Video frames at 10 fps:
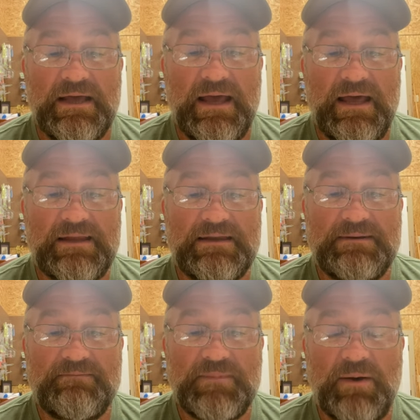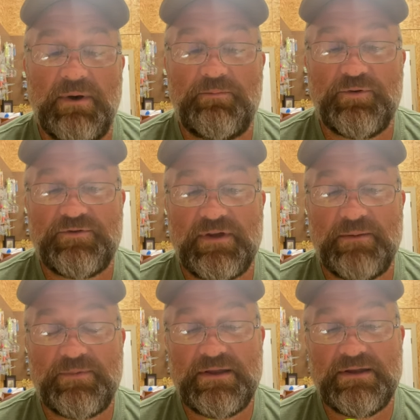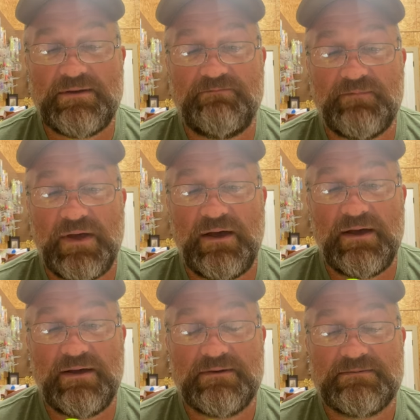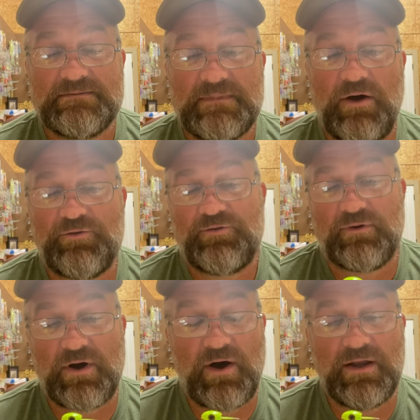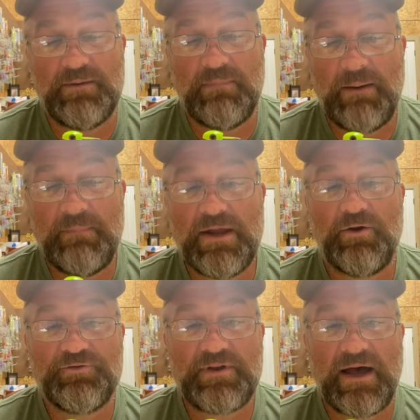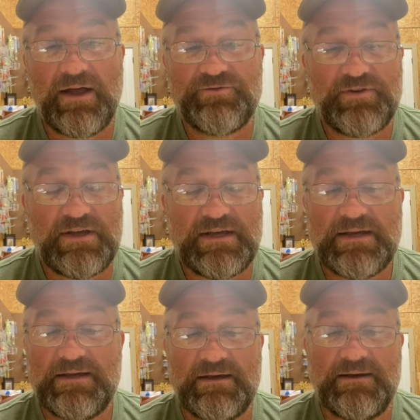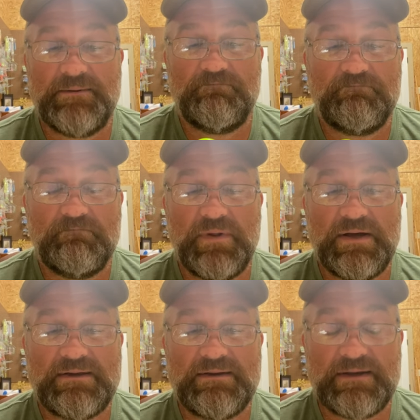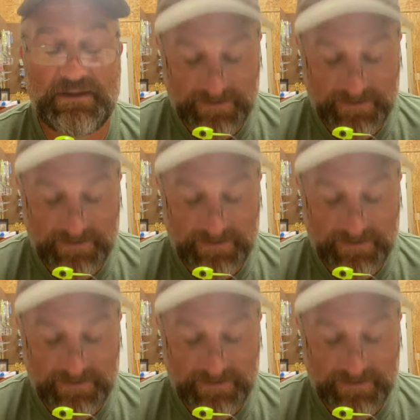had come up with something and, uh, I also call it my minnow style jig, um, but uh,